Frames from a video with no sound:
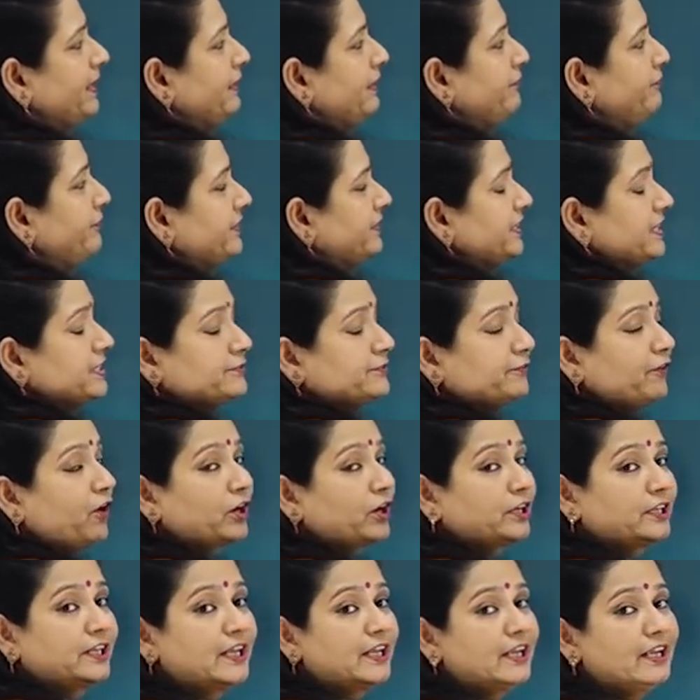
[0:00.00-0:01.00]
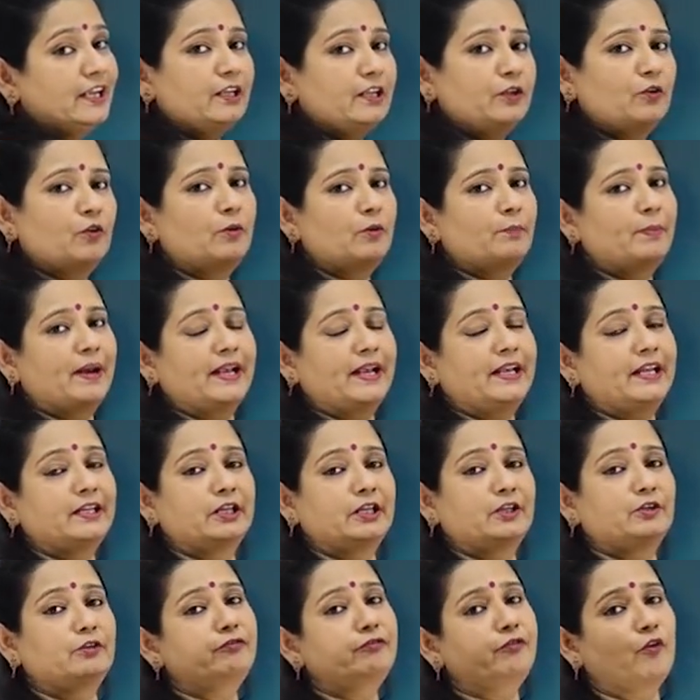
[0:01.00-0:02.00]
If it is 40, you will break it
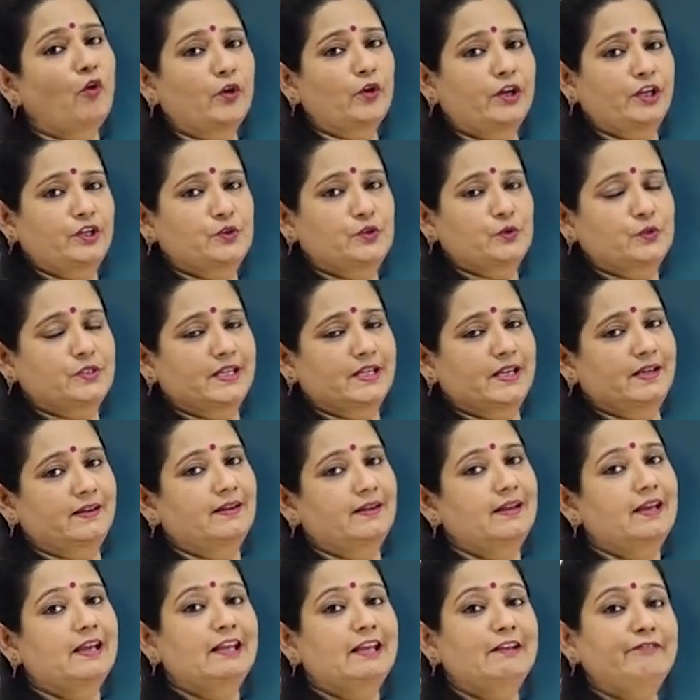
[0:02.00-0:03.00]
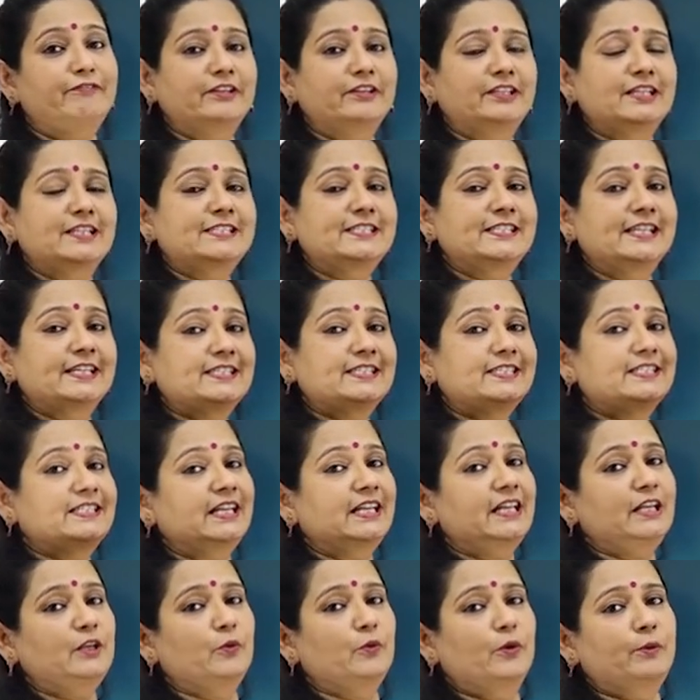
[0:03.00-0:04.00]
into 4 into 10. If it is
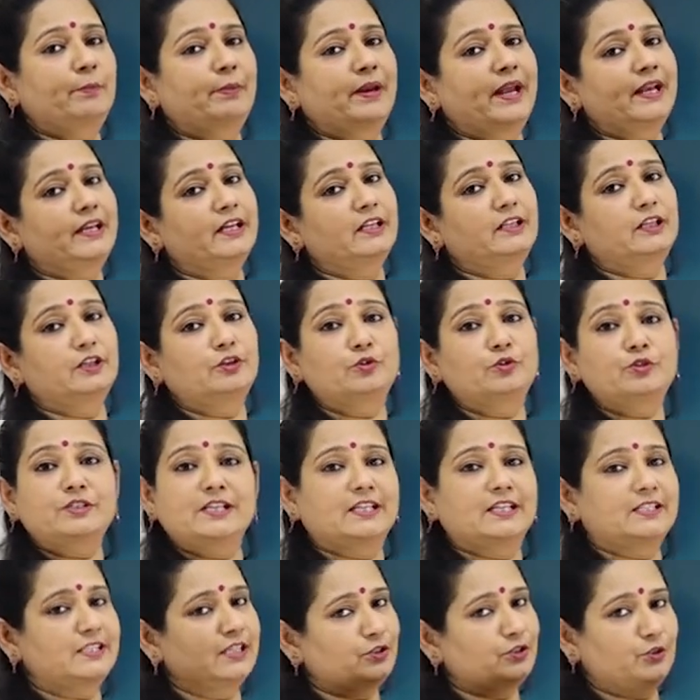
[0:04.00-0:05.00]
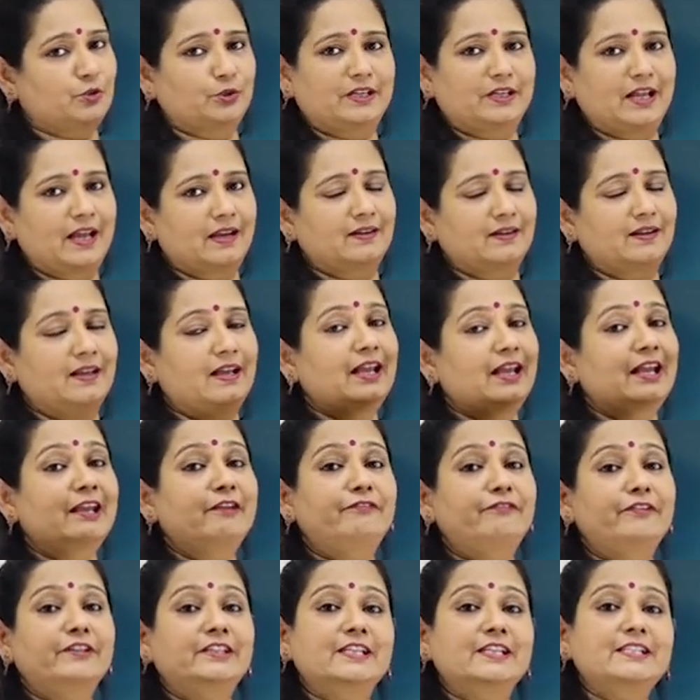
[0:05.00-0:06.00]
60, you will break it into 6 into 10.
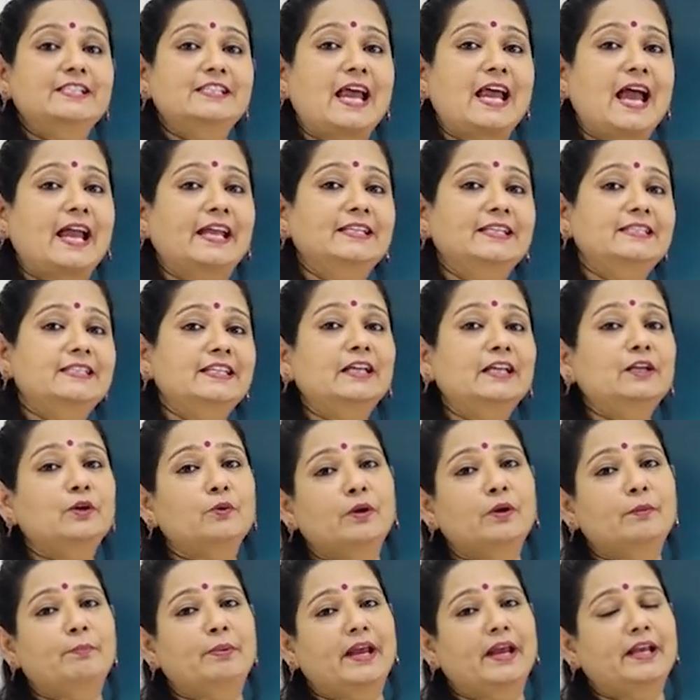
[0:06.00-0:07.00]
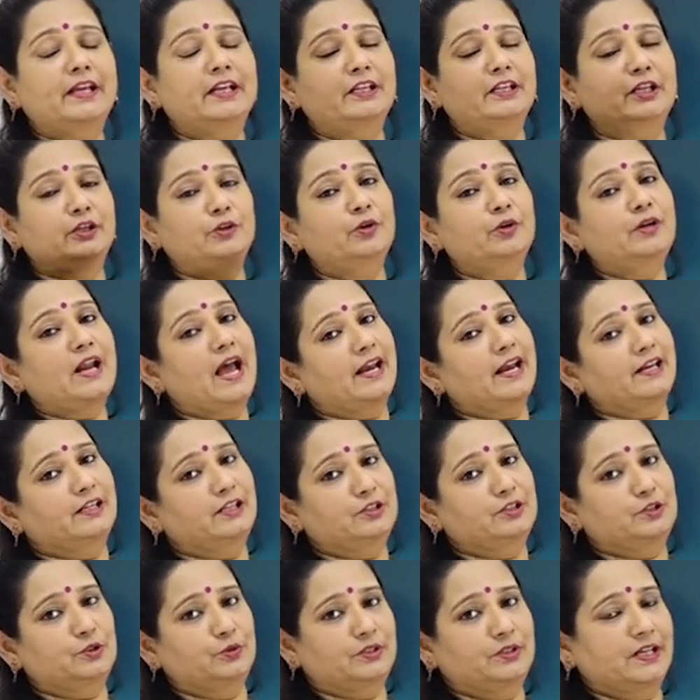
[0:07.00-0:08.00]
If it is 90, you will break it into 9
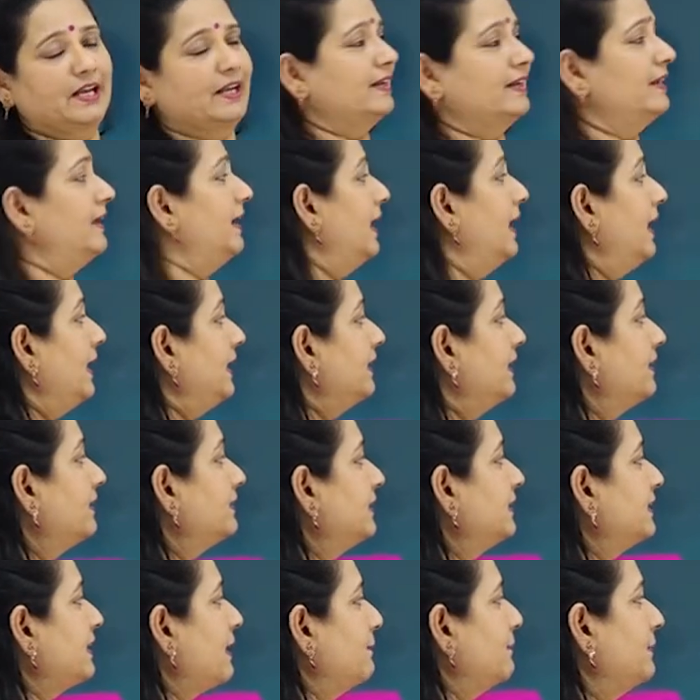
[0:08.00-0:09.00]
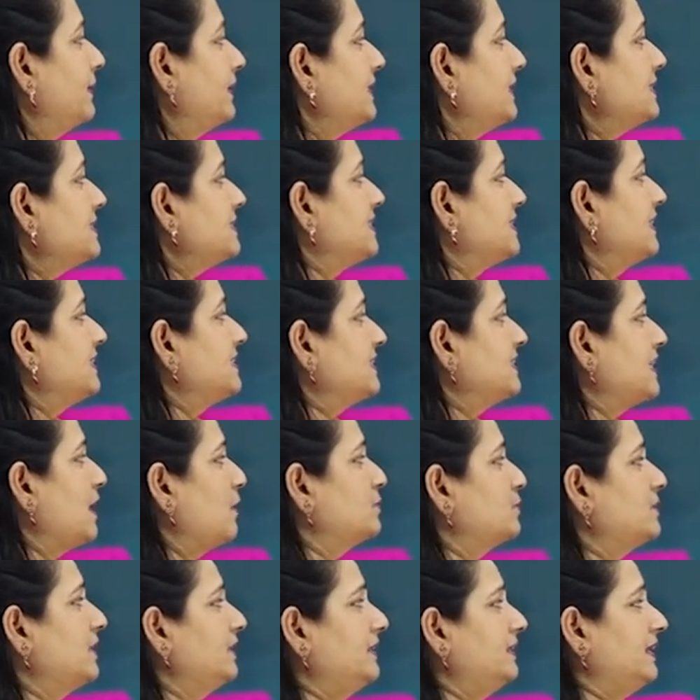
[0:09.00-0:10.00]
into 10. Here the number is
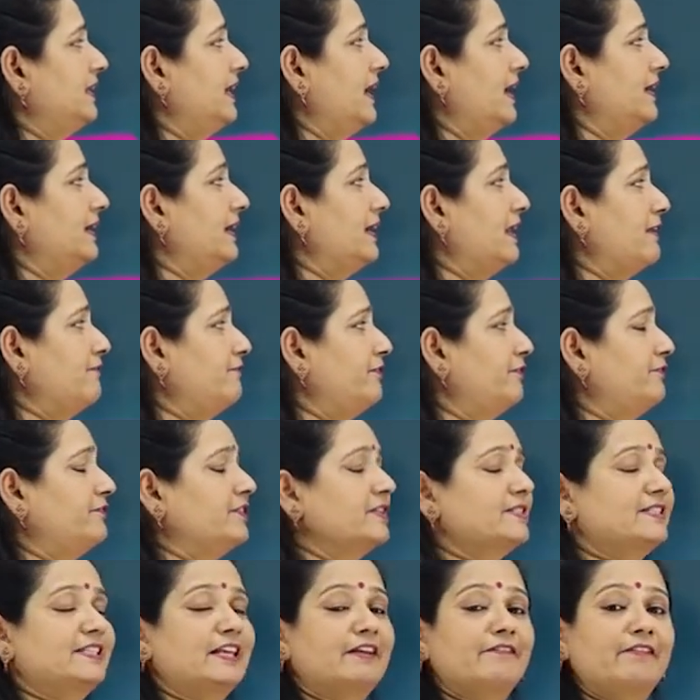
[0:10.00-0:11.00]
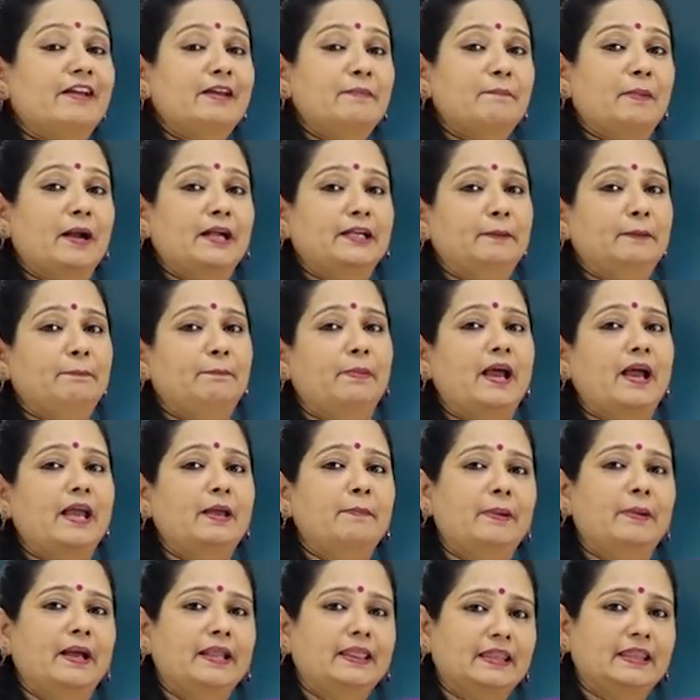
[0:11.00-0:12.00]
6357
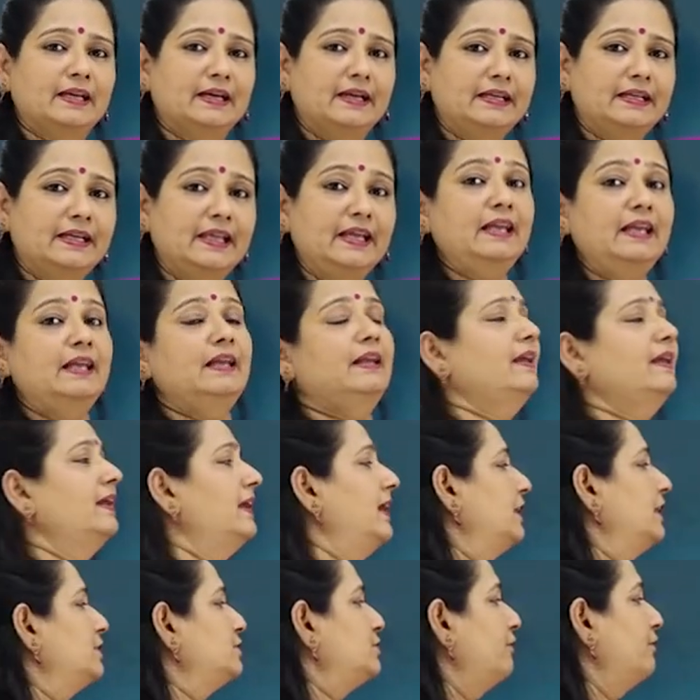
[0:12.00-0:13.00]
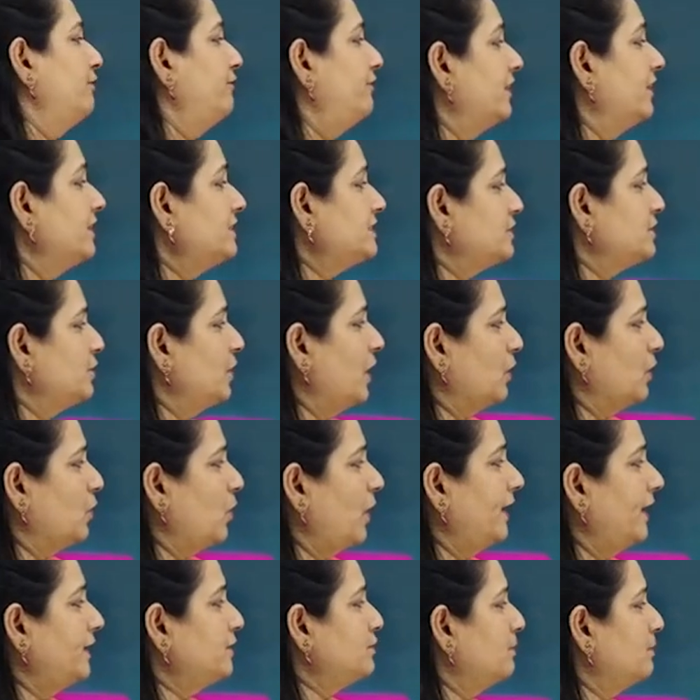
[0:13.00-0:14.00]
multiplied by 30. So first you are
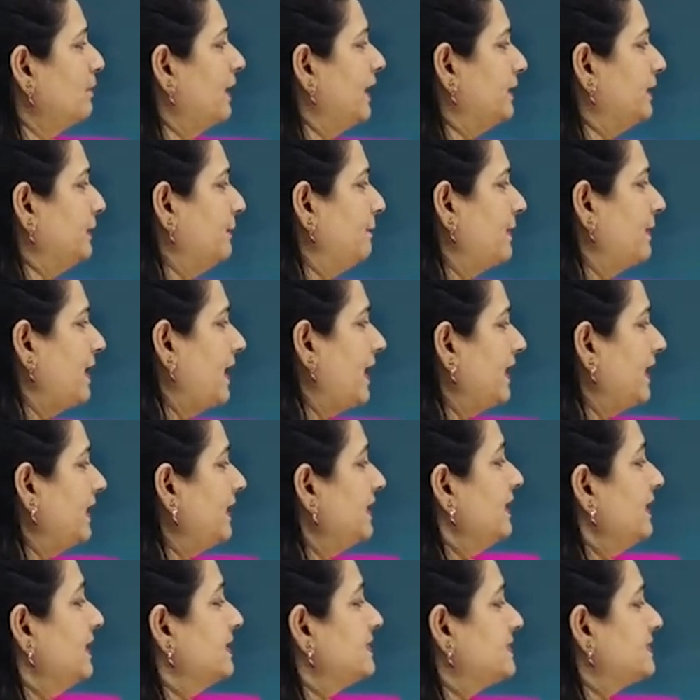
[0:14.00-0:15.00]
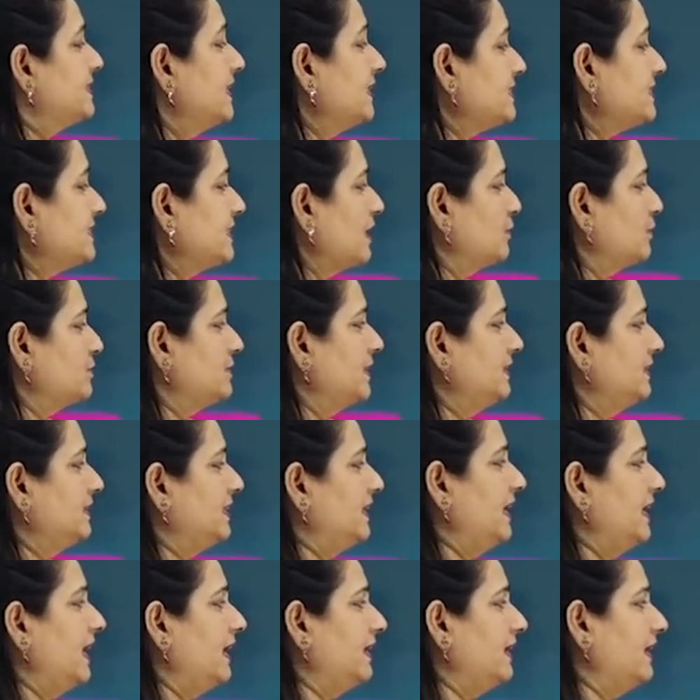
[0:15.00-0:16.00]
going to multiply
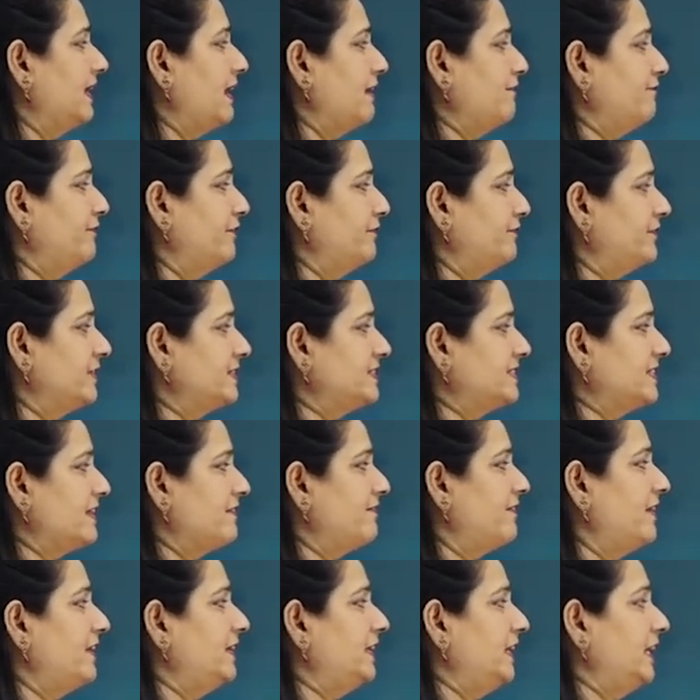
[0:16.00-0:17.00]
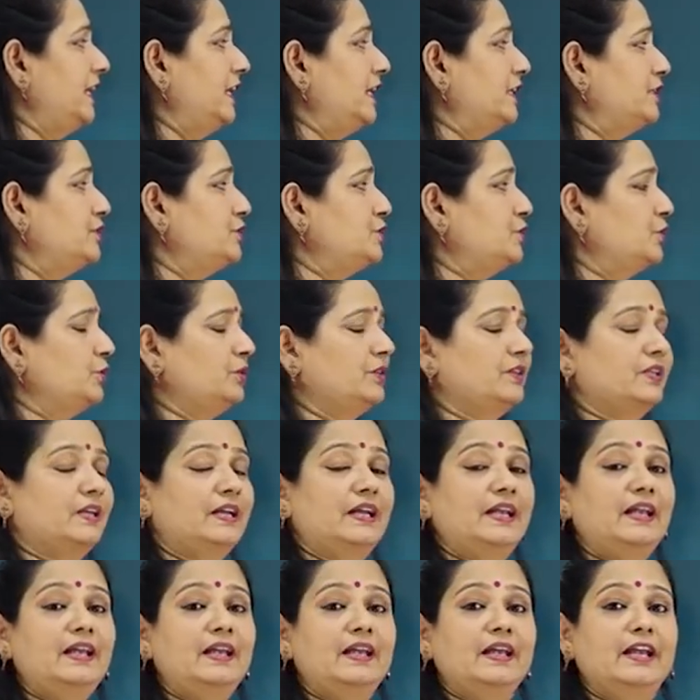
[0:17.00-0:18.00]
6357 into
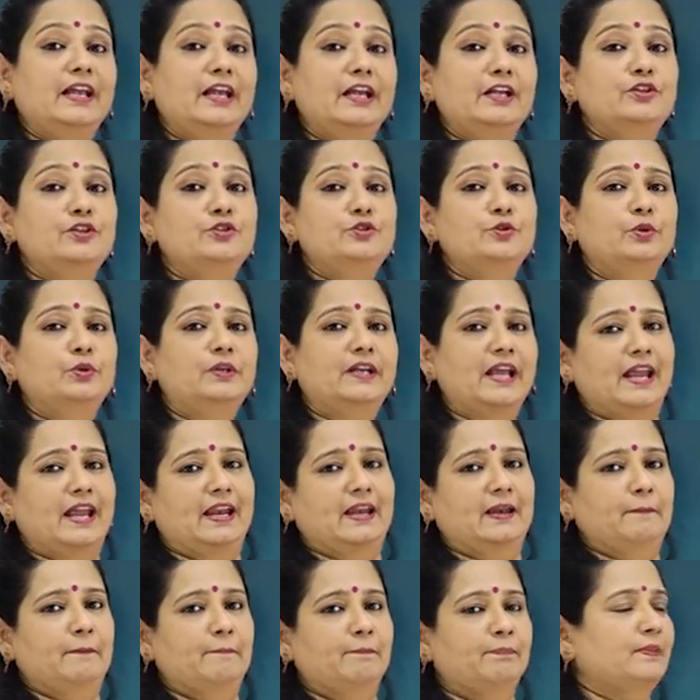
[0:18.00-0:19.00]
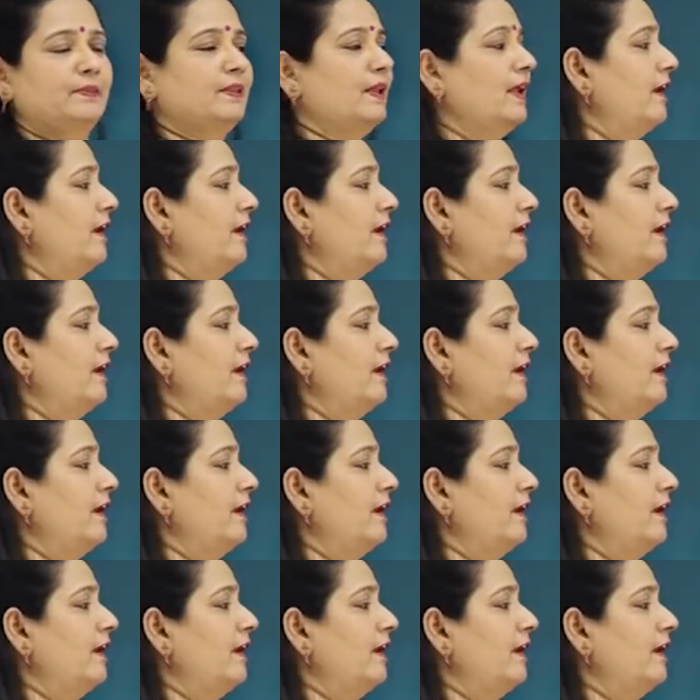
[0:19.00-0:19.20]
3 into 10.